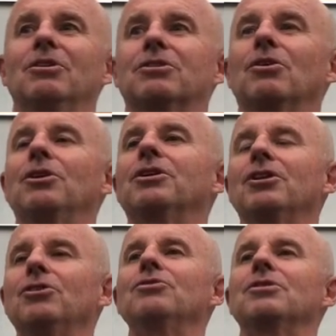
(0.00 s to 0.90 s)
so you
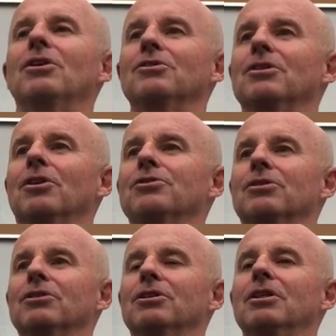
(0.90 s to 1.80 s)
can use those, and those
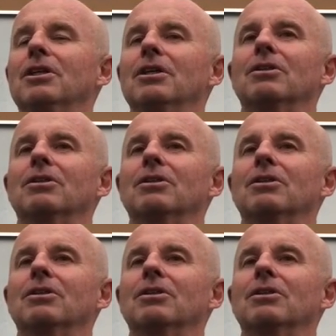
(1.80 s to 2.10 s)
are good,